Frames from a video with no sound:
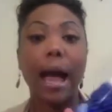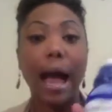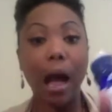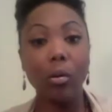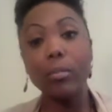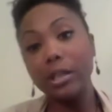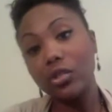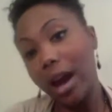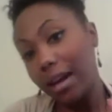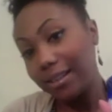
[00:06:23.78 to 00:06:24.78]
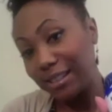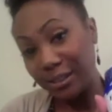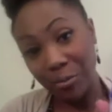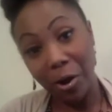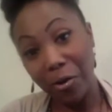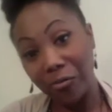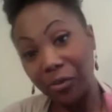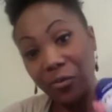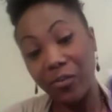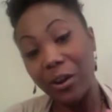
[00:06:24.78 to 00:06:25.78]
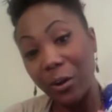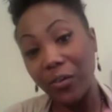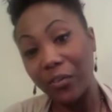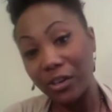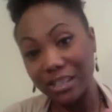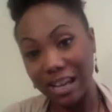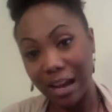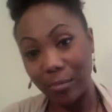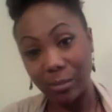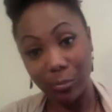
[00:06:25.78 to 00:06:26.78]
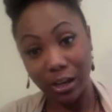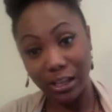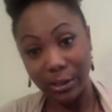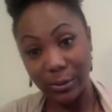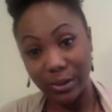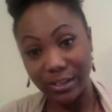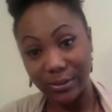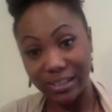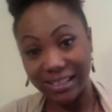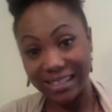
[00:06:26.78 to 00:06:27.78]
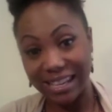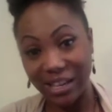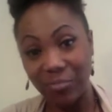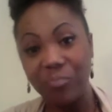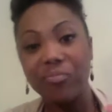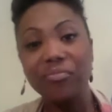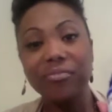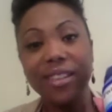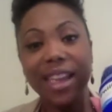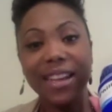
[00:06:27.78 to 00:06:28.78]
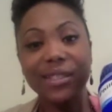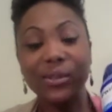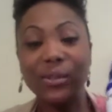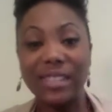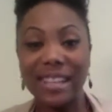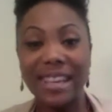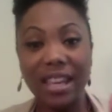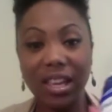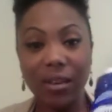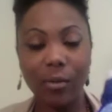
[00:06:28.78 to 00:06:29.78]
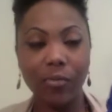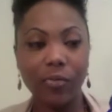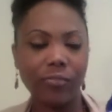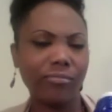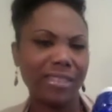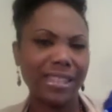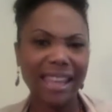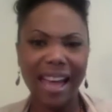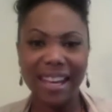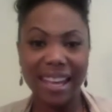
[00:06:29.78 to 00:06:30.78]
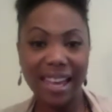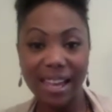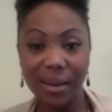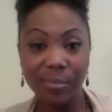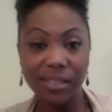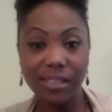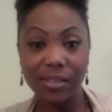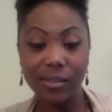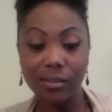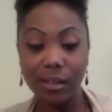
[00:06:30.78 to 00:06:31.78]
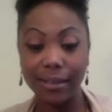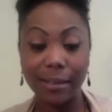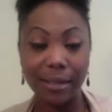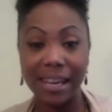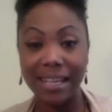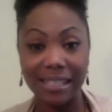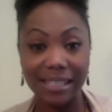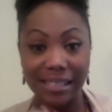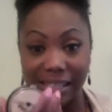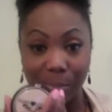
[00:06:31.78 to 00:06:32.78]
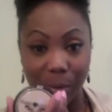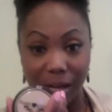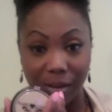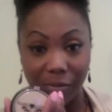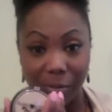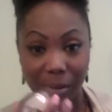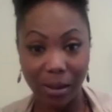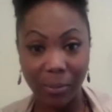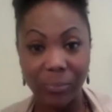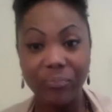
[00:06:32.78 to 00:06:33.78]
I will be trying this tomorrow for the very first time. It's brand new, as you can see, to see if this kind of helps eliminate this product for me.